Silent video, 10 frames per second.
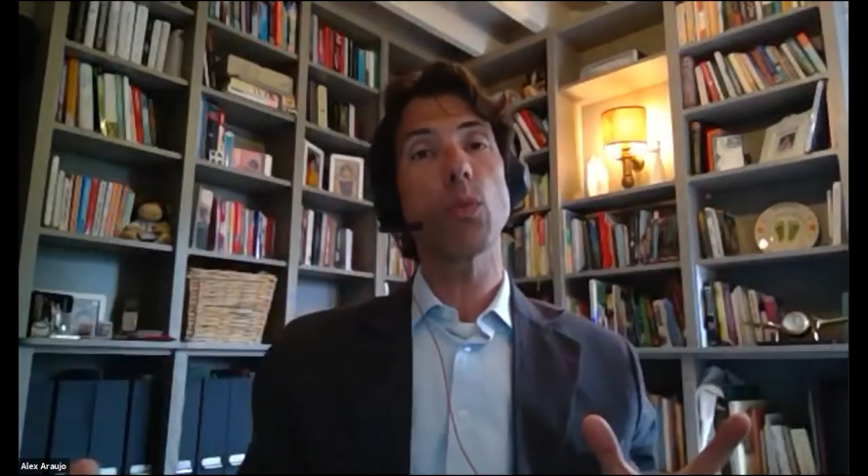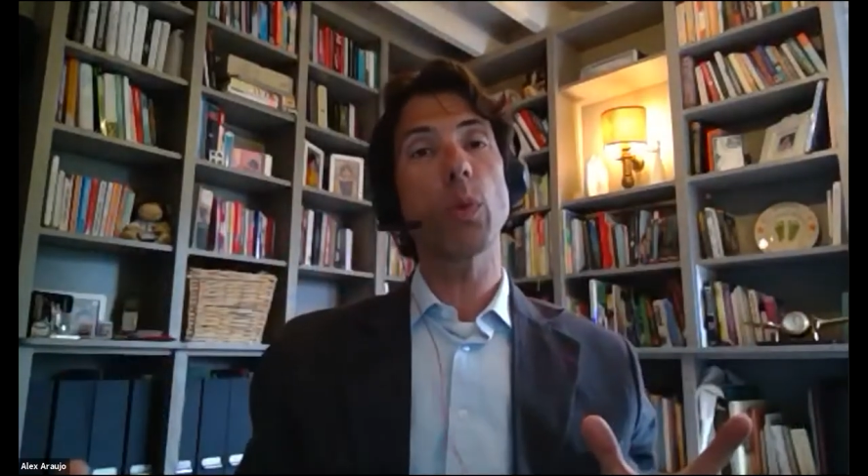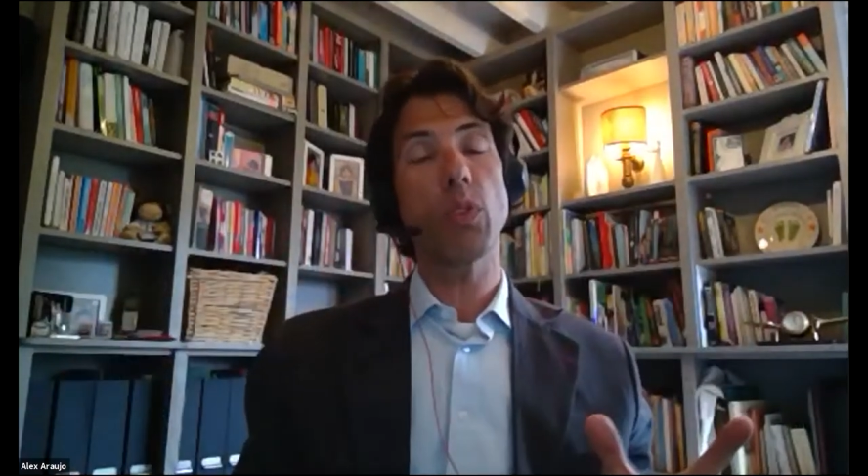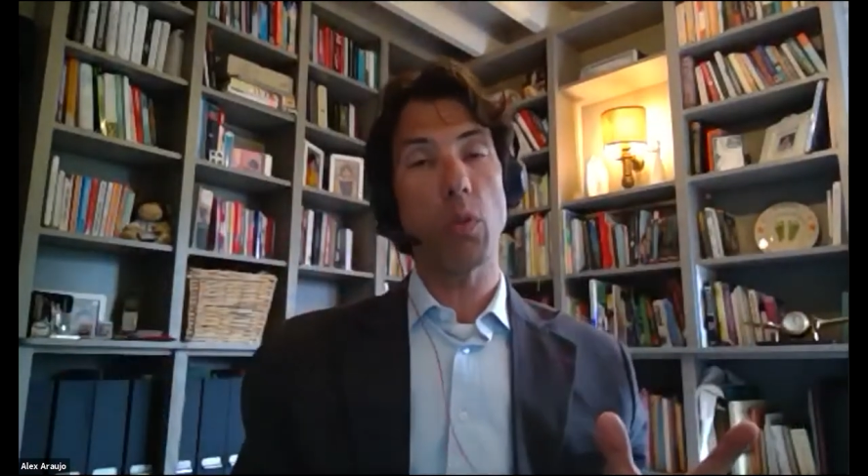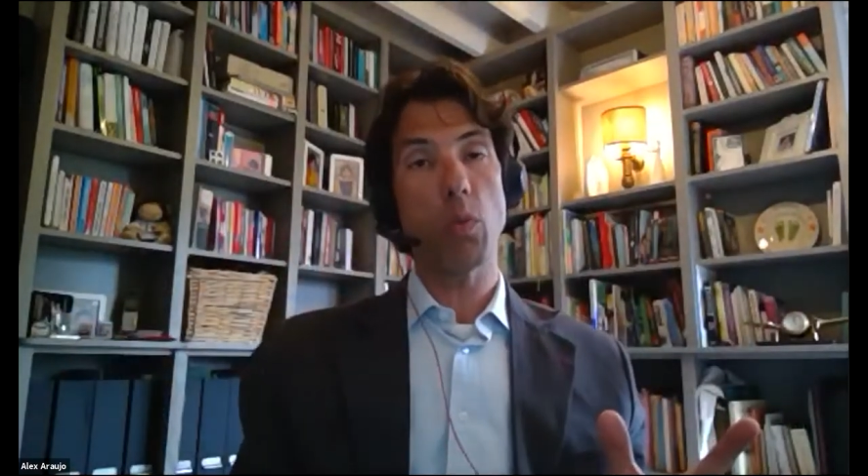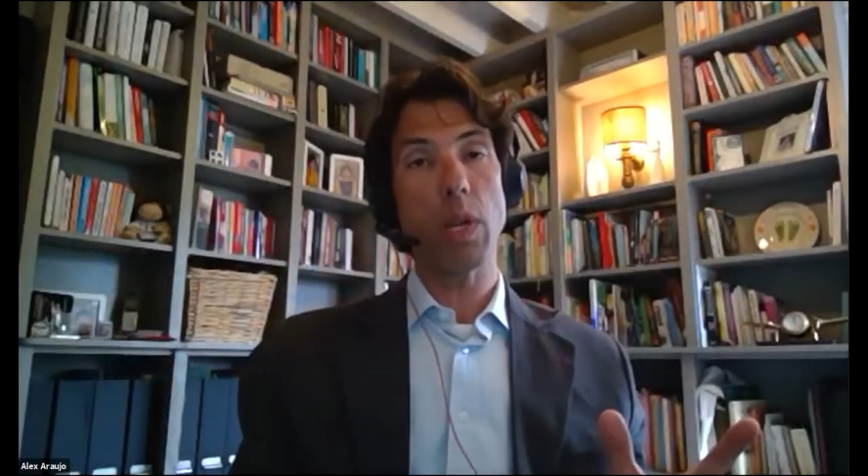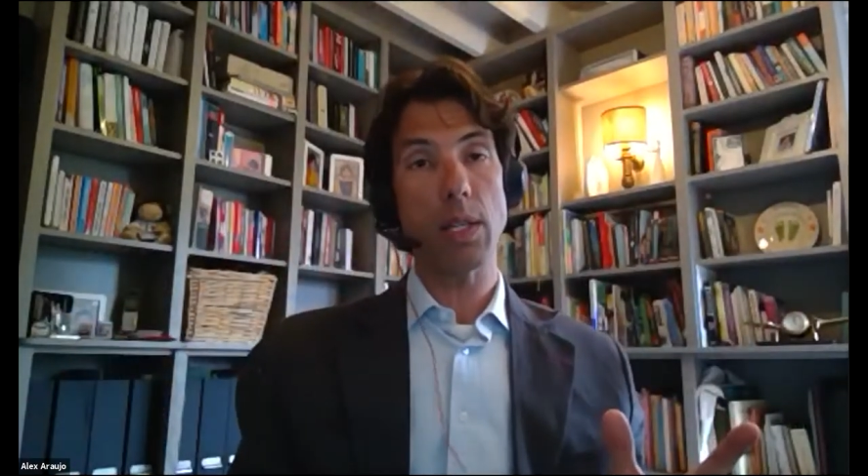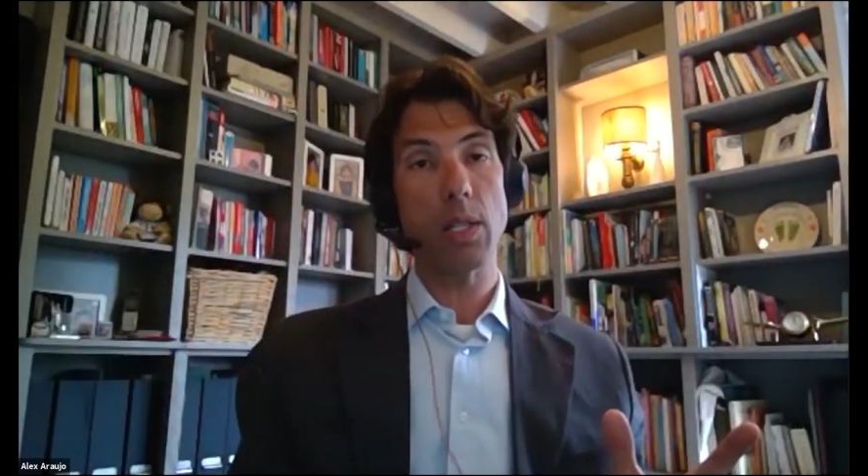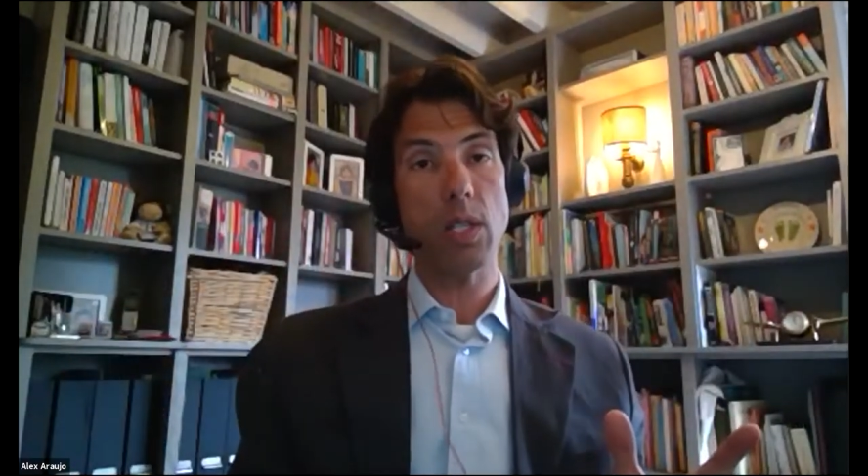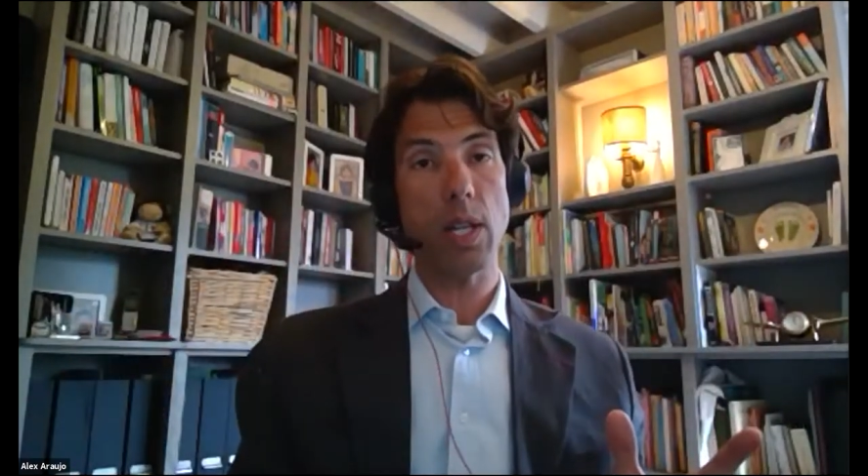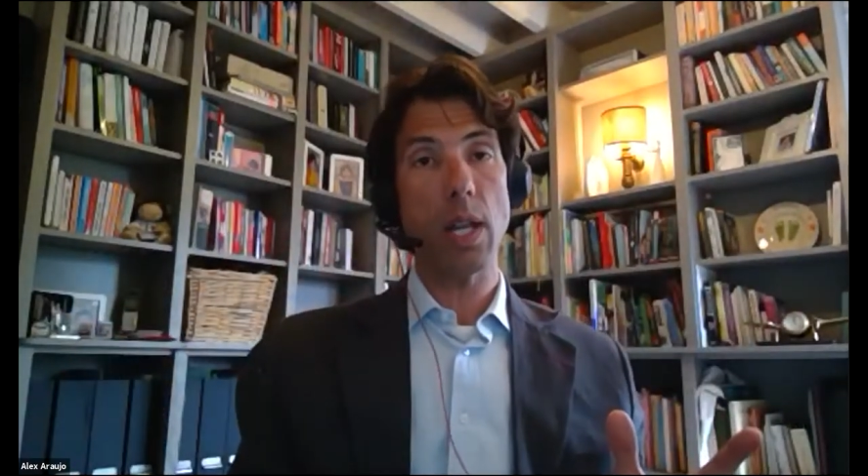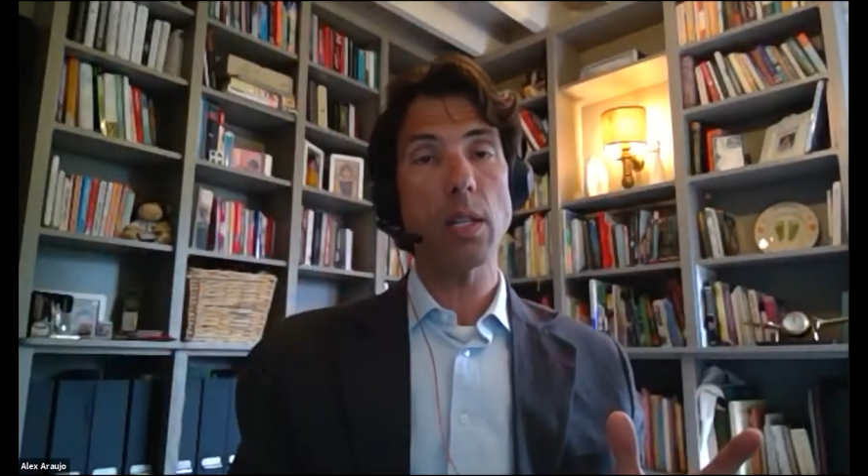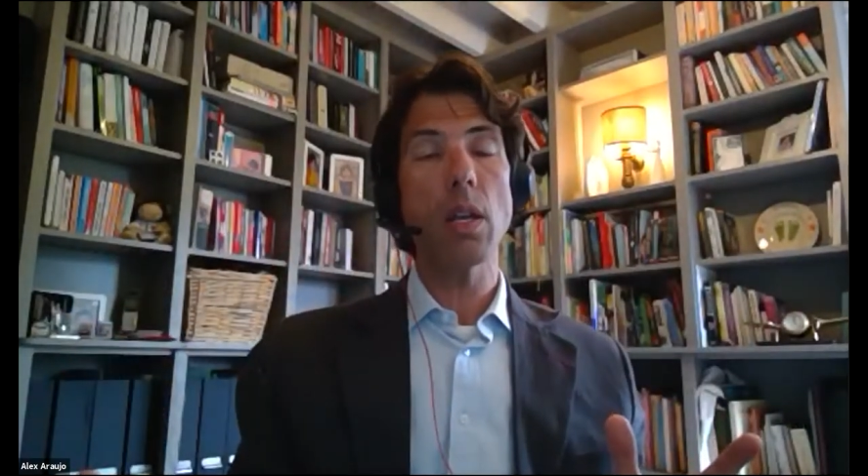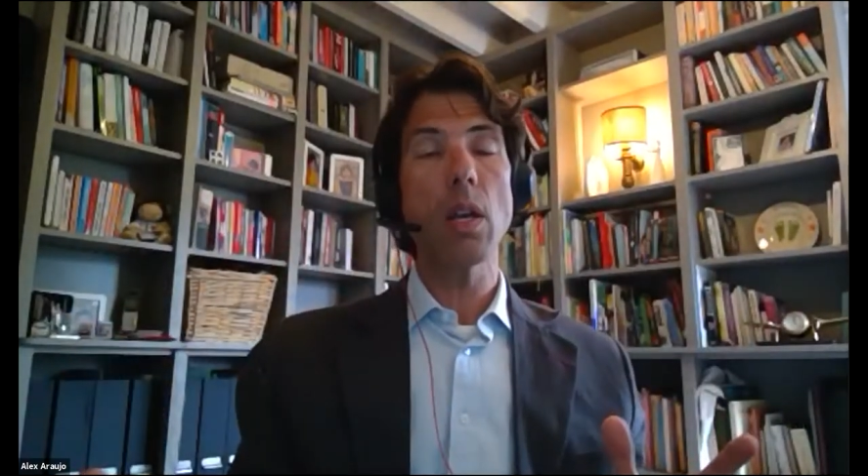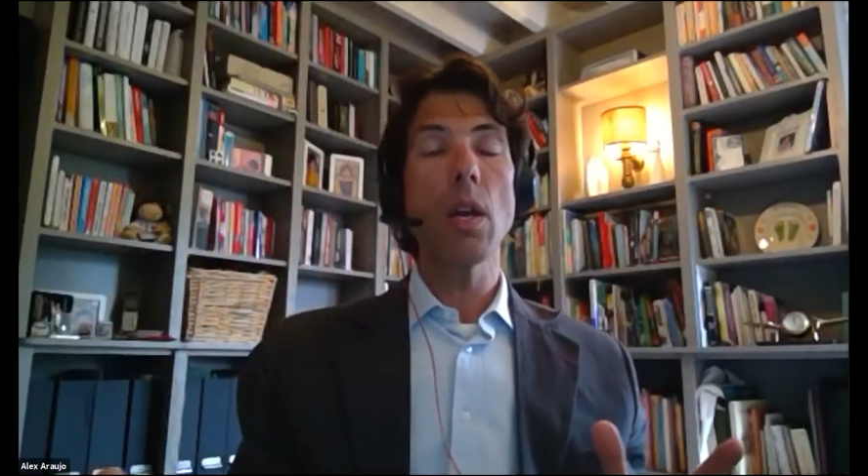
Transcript: within real estate.